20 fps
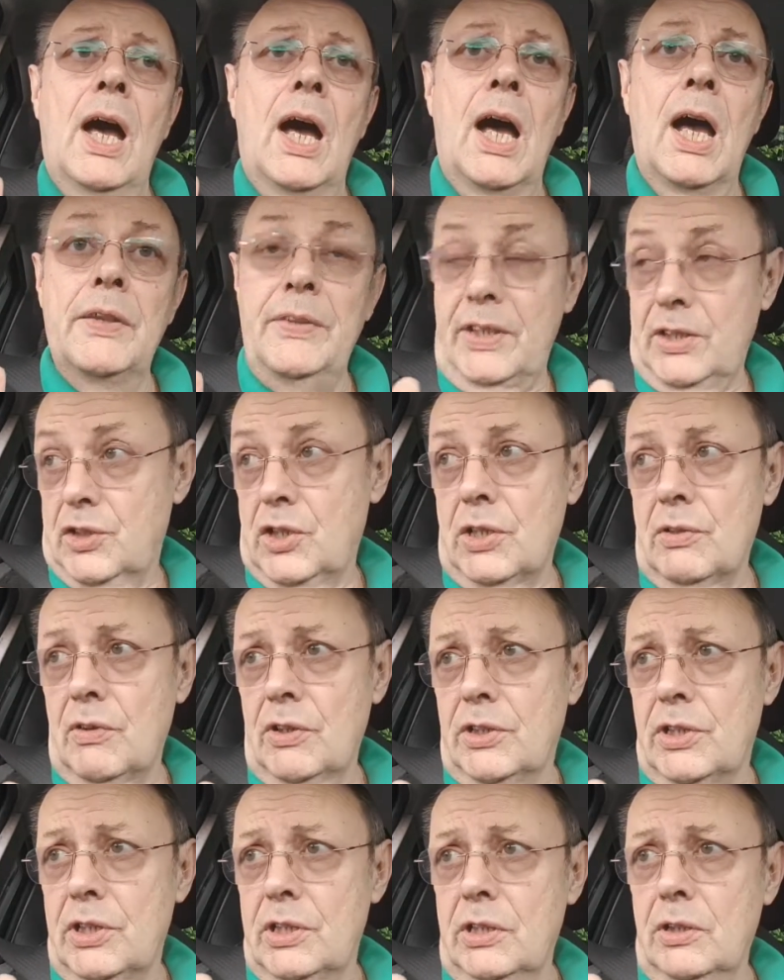And that
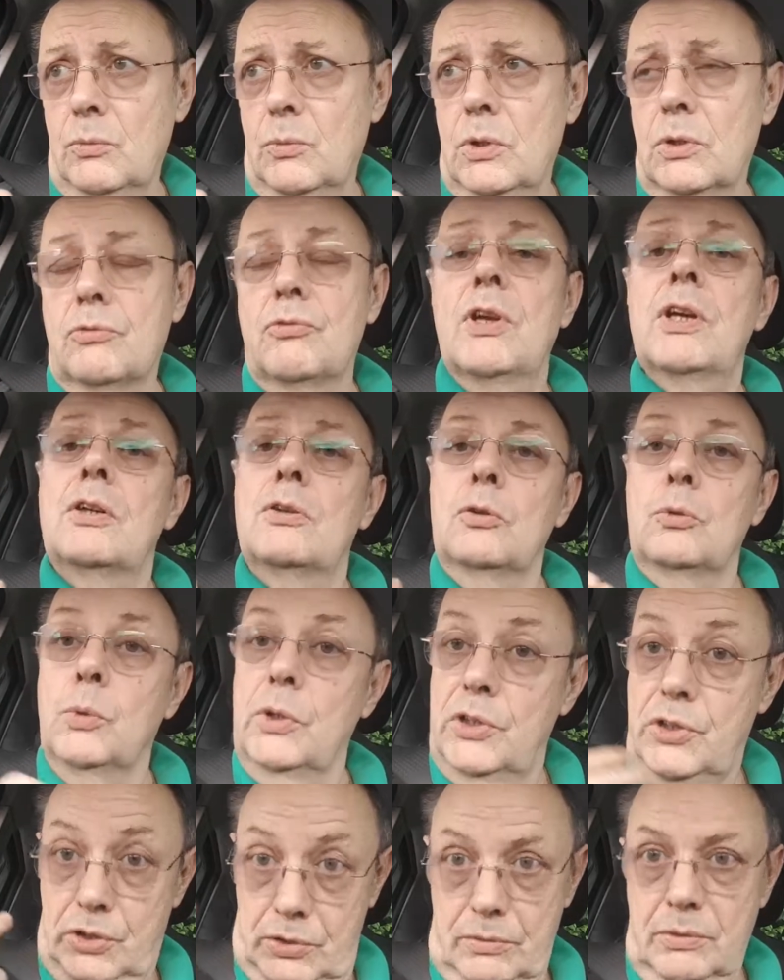generated a new world record,
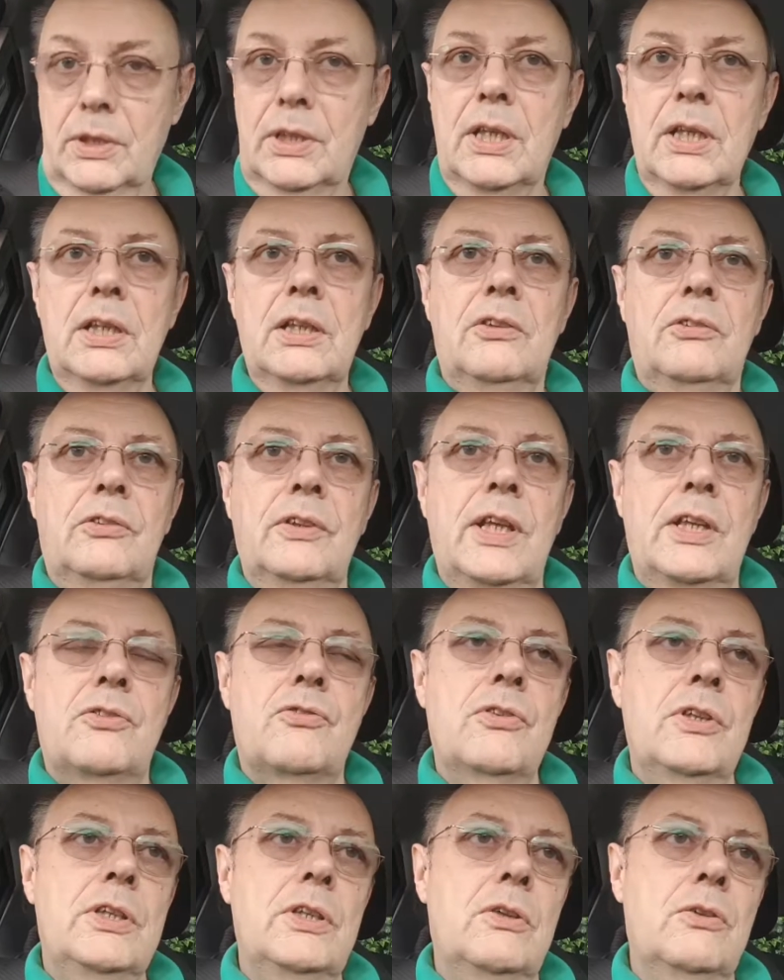which Guinness
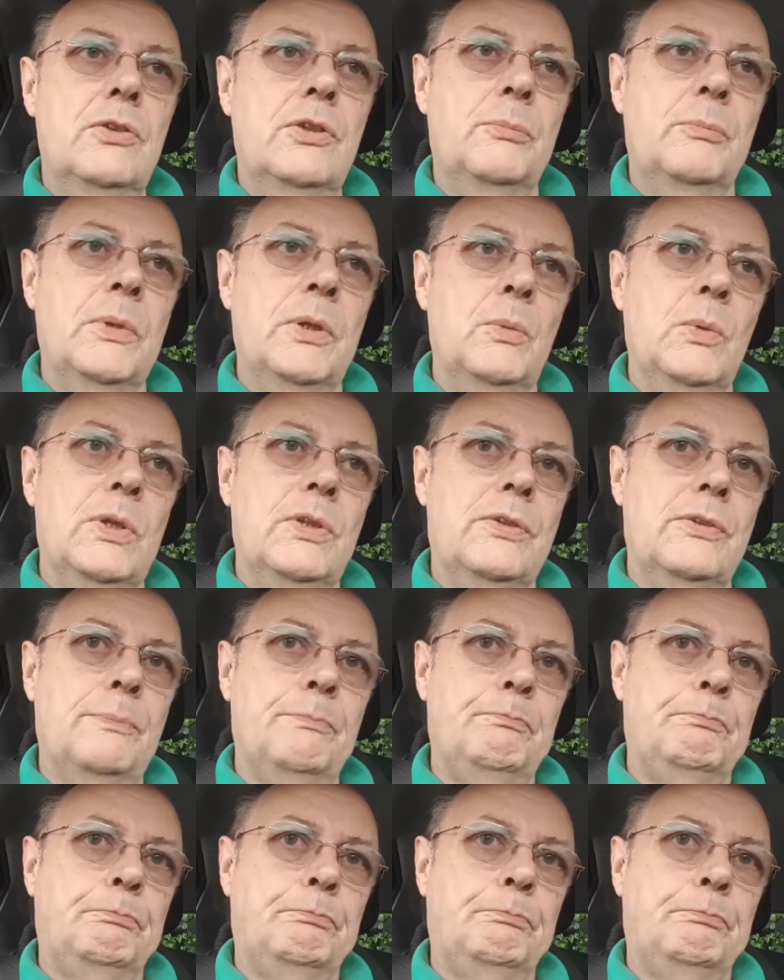naturally honoured me with.